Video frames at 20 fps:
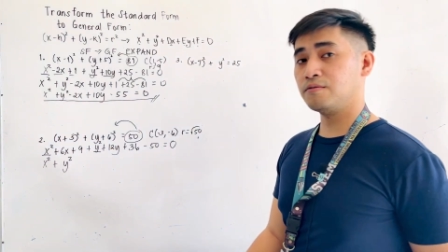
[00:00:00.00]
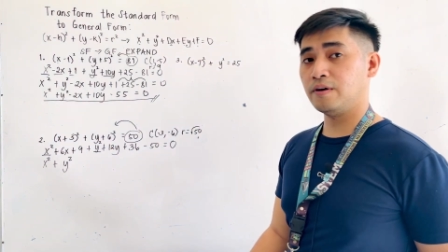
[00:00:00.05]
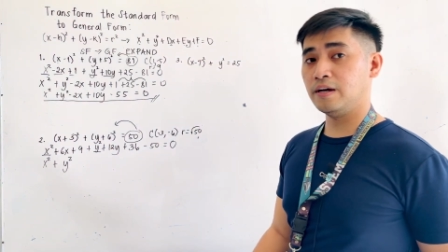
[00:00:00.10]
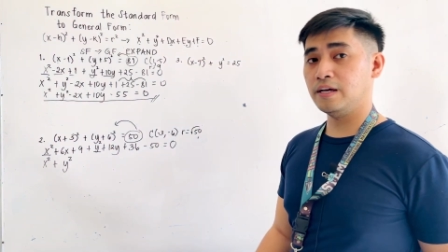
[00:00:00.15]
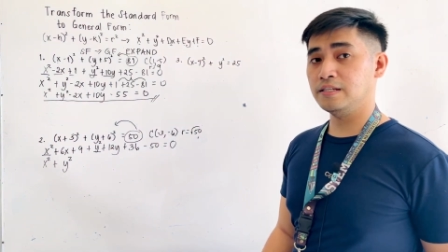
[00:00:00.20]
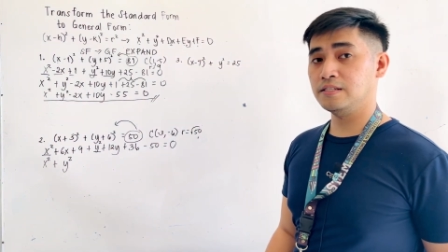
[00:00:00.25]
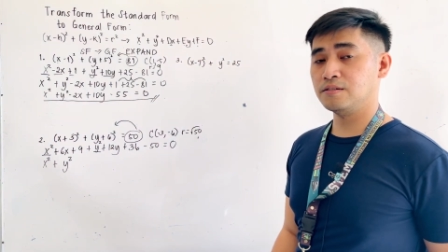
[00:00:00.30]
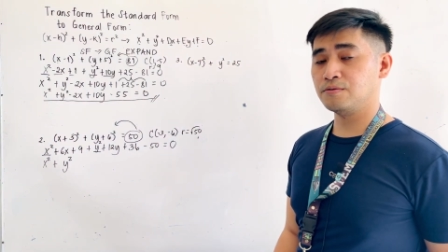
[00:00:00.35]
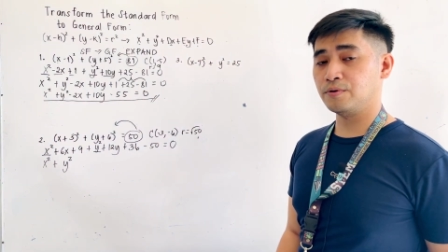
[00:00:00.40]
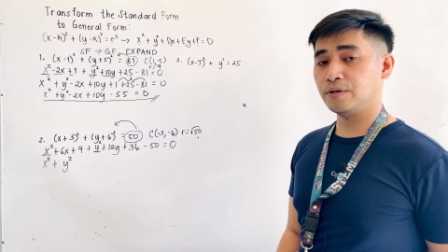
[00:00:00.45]

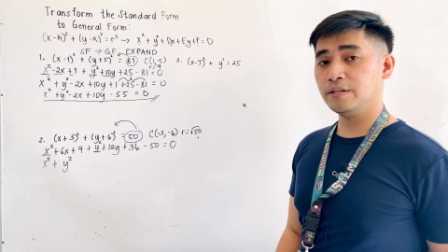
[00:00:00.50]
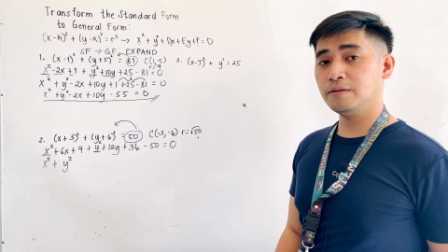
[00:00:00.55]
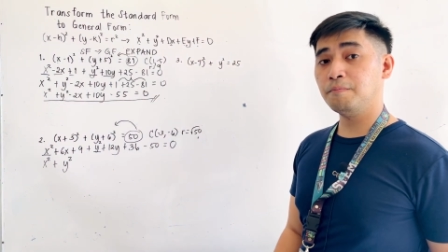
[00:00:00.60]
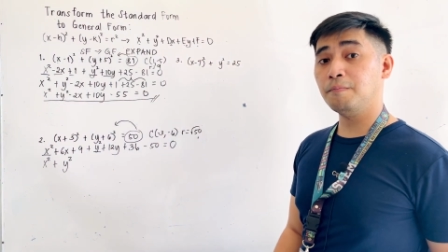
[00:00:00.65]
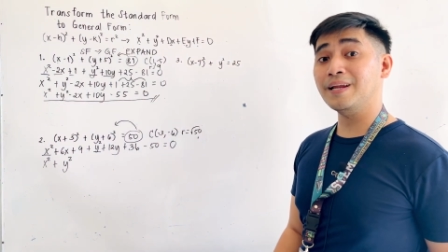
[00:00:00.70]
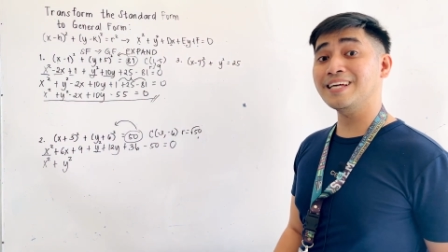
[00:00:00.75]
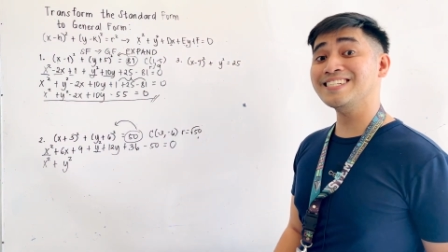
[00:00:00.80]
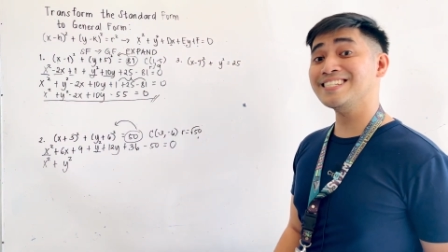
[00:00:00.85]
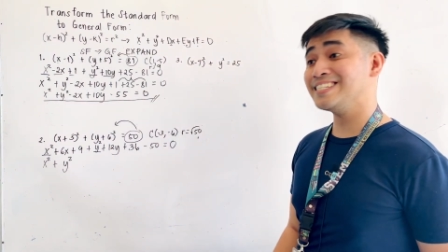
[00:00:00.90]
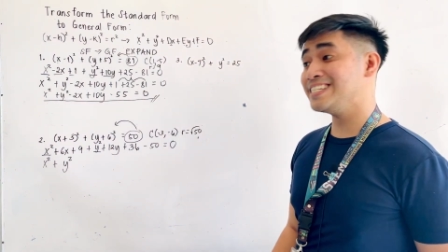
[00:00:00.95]
y squared
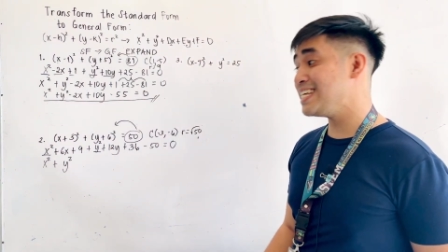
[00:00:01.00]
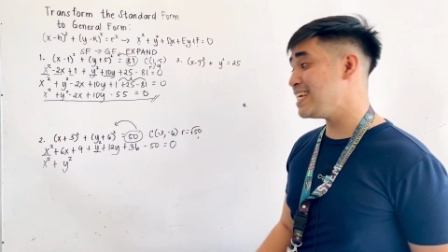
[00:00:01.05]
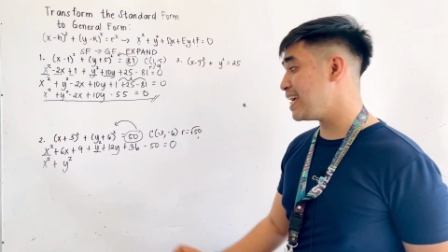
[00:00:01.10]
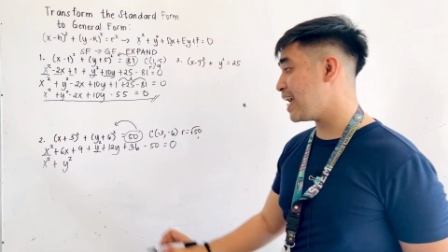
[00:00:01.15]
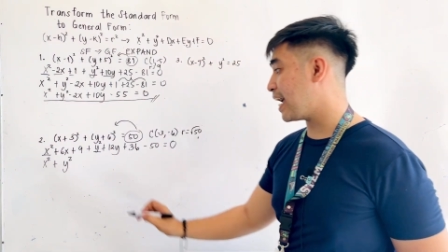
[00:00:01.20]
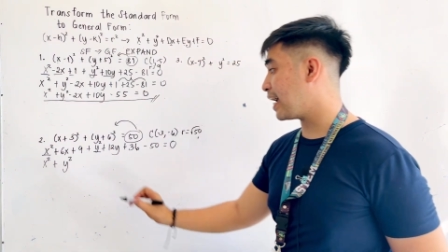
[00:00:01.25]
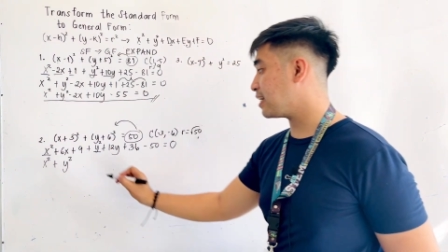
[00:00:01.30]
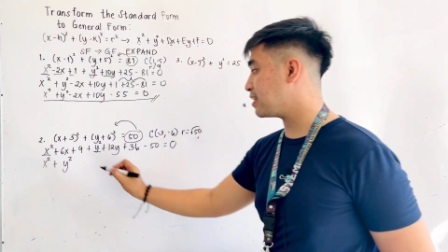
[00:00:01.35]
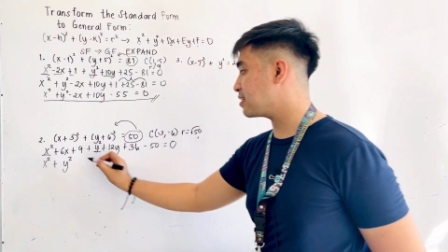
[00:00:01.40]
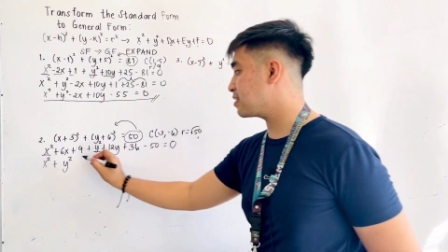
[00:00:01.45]
plus
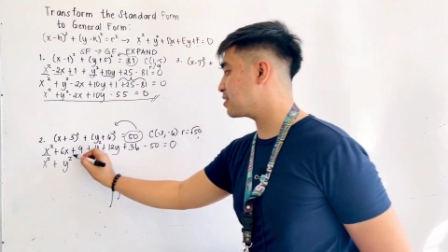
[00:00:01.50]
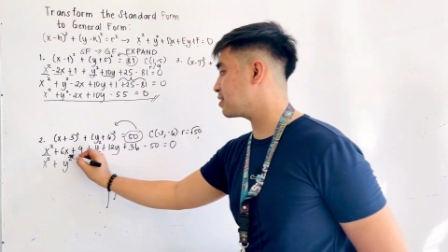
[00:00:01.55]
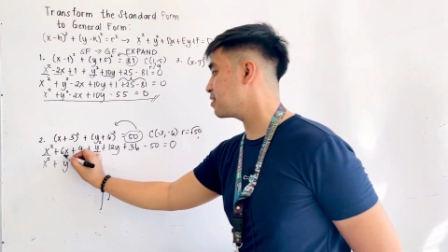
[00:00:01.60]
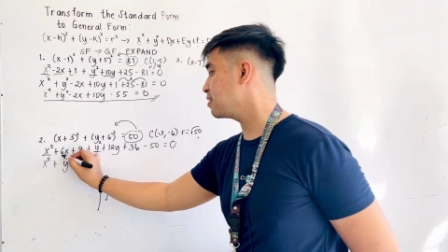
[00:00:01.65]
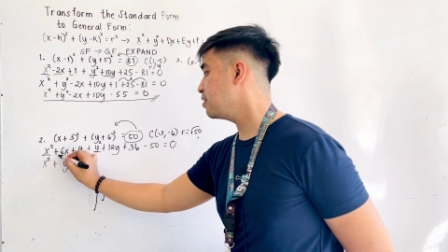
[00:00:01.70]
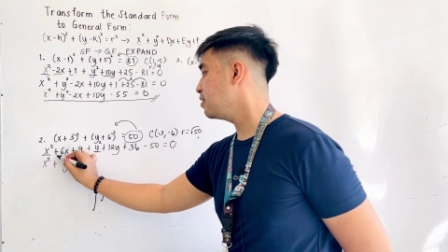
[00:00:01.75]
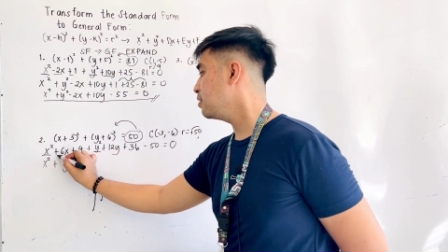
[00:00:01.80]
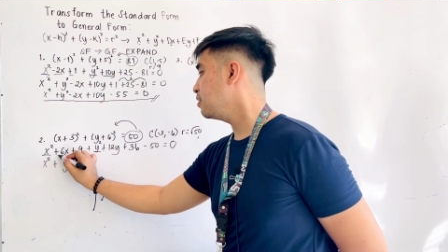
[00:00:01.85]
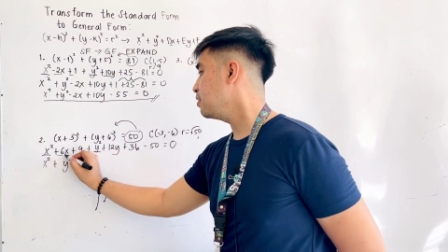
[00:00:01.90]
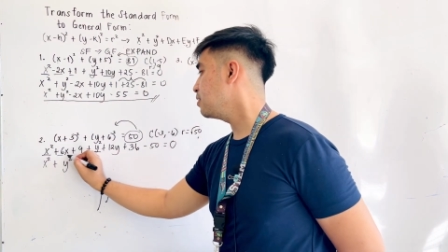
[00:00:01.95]
dx.
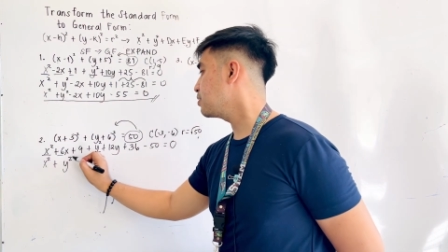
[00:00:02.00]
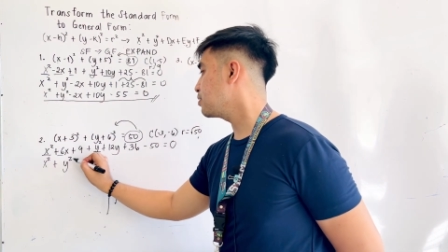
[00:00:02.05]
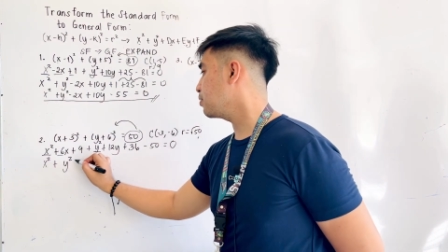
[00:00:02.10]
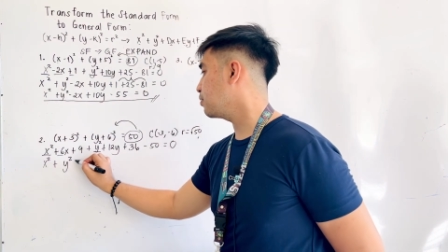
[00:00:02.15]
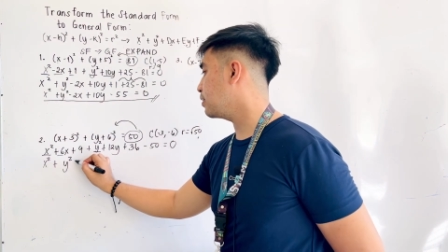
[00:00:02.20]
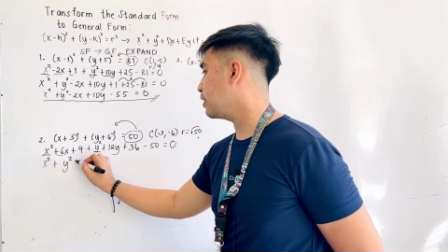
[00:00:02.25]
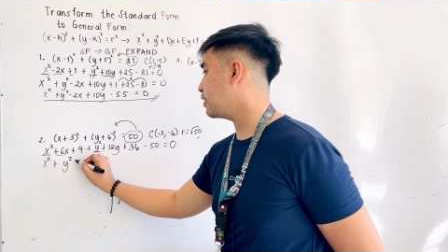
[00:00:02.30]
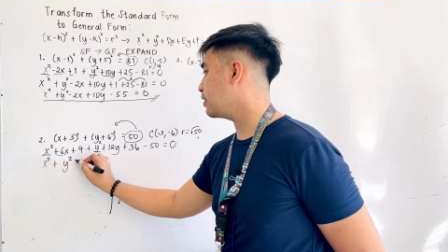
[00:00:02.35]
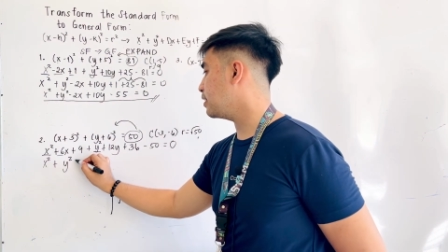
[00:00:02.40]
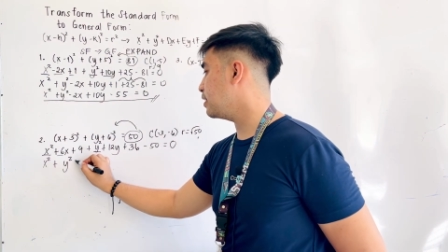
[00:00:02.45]
So
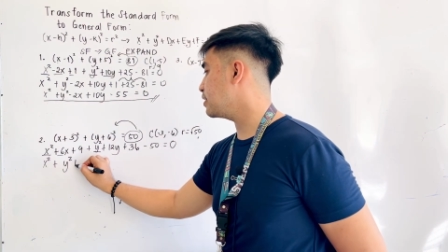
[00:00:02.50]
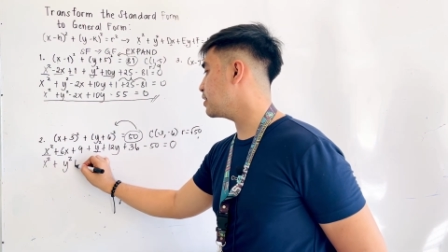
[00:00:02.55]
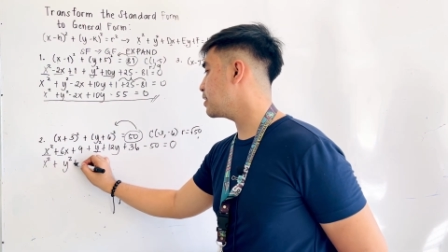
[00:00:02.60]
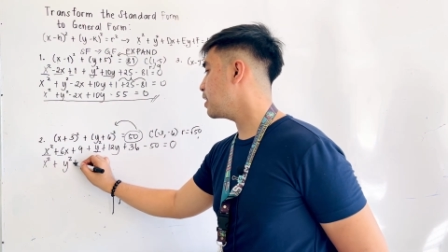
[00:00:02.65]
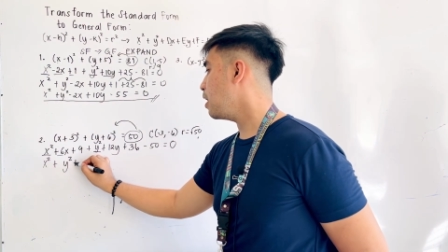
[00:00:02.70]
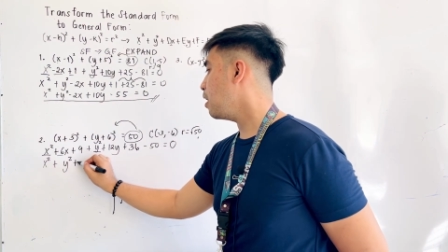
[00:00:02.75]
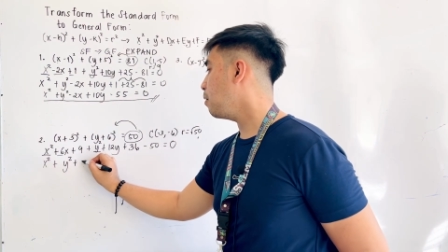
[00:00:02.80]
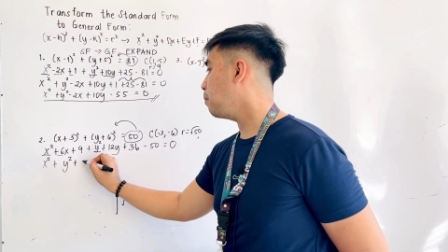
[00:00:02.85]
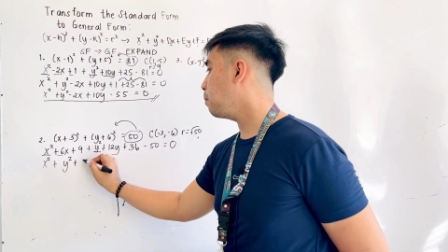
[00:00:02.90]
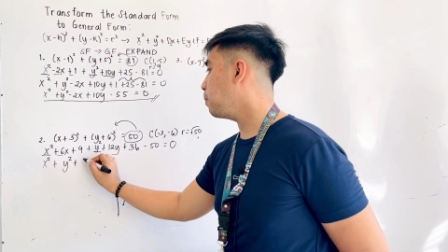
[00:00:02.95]
that is
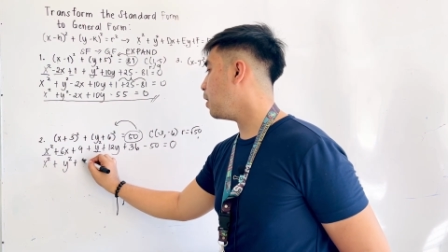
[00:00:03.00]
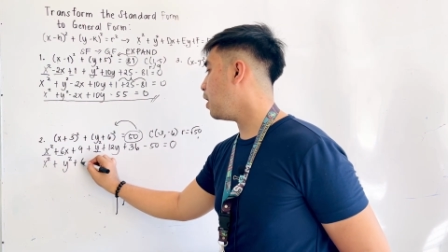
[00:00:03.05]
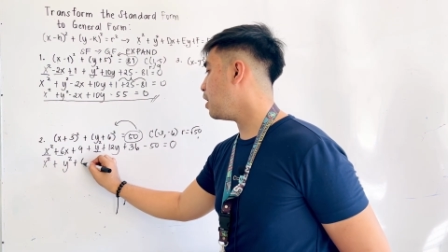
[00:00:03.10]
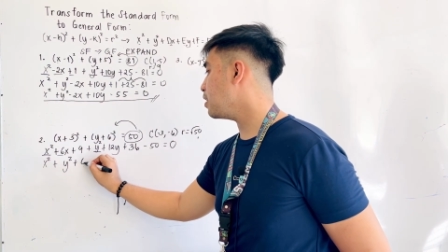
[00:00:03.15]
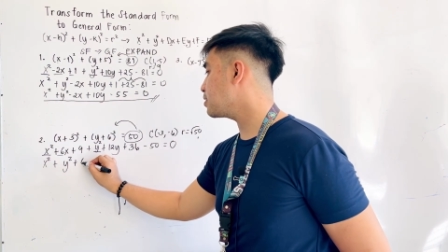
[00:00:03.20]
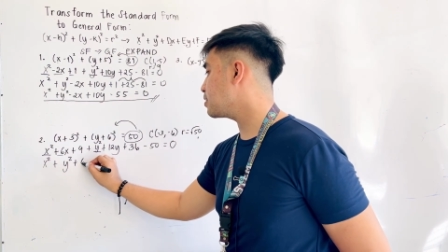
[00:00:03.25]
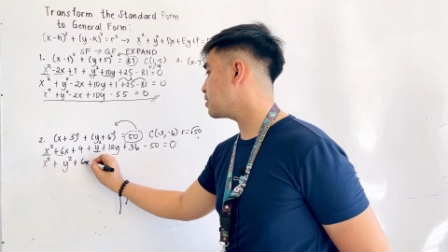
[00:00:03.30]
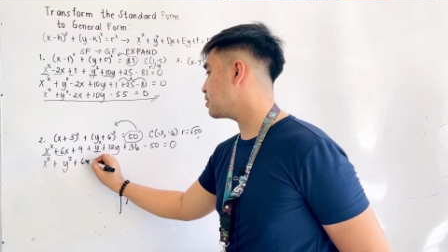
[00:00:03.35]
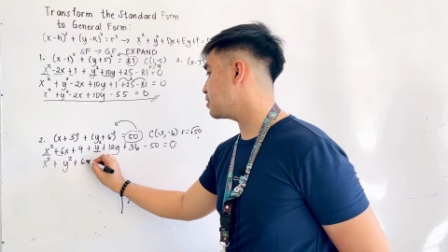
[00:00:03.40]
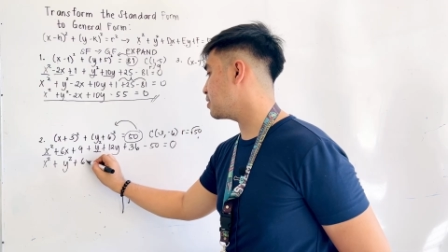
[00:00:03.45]

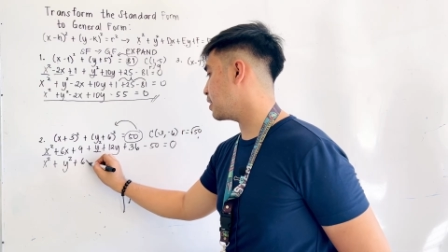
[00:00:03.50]
plus